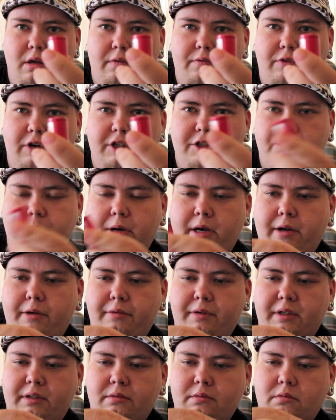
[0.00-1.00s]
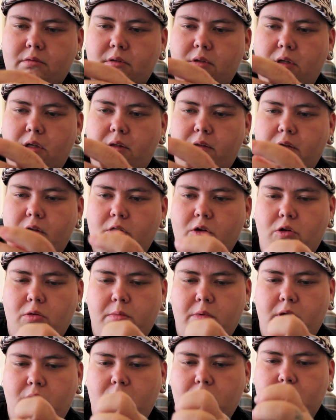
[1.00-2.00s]
Fresh battery in the
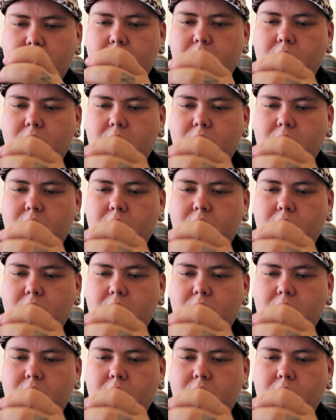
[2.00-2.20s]
Cobalt.